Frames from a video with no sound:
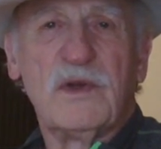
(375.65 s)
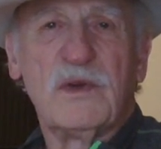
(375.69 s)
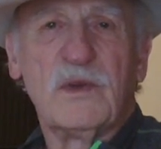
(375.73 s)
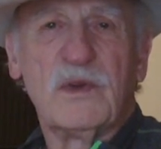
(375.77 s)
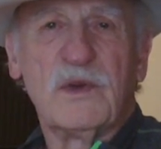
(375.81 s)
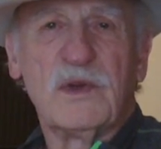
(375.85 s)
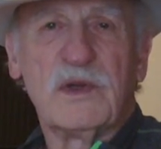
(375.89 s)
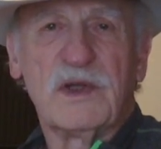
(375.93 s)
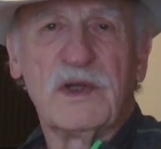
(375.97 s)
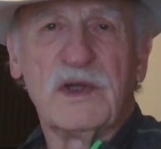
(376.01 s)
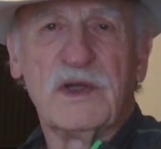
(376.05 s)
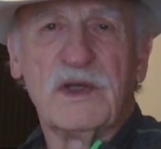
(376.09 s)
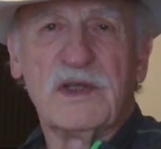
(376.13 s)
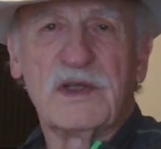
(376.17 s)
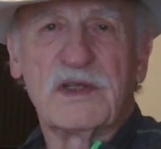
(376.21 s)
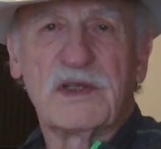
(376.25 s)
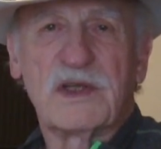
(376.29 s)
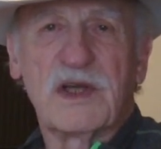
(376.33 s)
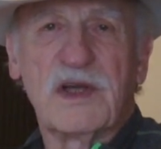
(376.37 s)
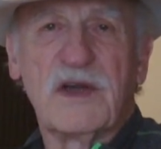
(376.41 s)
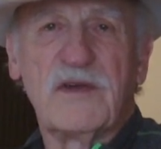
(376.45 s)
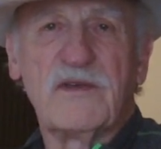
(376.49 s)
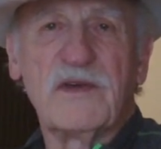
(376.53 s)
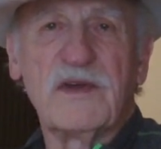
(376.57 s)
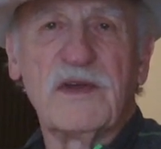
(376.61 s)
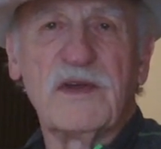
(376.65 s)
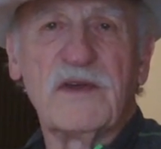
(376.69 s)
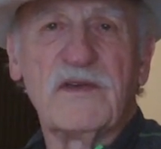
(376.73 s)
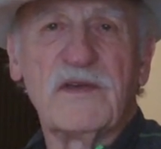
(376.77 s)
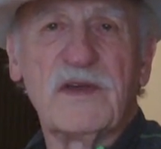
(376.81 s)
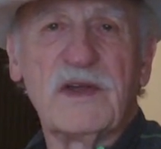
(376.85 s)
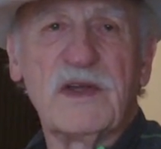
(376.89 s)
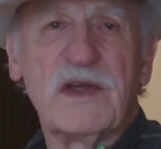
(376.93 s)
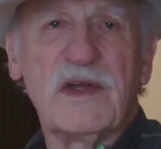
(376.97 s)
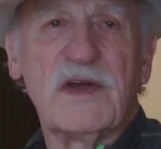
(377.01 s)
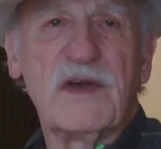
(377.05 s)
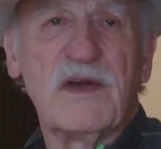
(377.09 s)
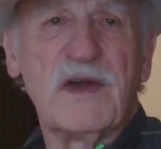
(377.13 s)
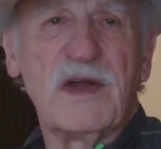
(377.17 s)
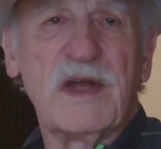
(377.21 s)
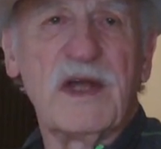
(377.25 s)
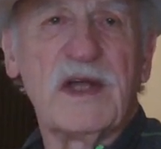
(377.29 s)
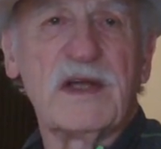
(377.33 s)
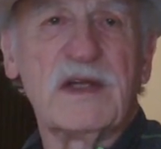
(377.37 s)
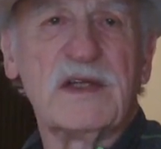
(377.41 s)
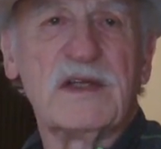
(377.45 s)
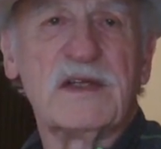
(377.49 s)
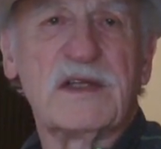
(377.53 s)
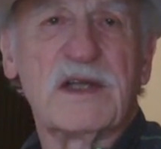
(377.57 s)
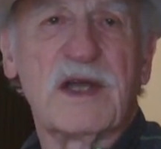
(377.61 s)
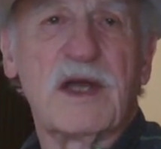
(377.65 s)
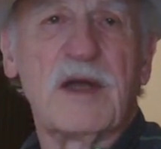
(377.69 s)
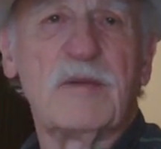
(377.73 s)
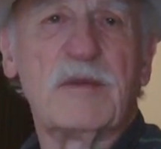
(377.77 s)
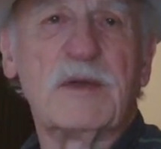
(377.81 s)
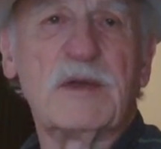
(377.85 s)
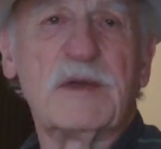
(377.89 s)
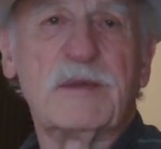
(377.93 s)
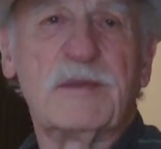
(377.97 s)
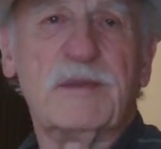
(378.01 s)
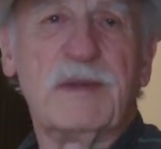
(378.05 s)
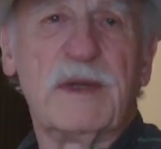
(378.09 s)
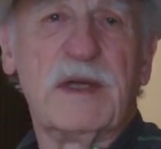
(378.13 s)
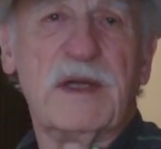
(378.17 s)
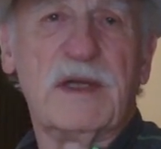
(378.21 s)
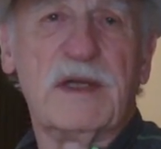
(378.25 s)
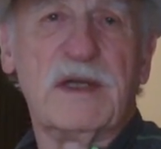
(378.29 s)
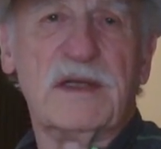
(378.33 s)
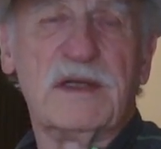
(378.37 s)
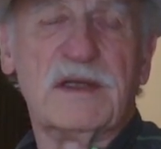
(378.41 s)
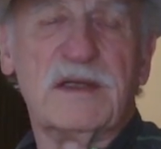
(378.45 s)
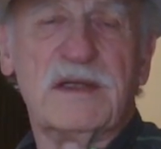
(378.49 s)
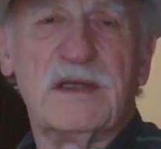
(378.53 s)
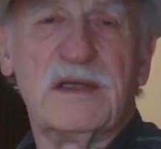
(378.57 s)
With the discovery of the internet and cyberspace,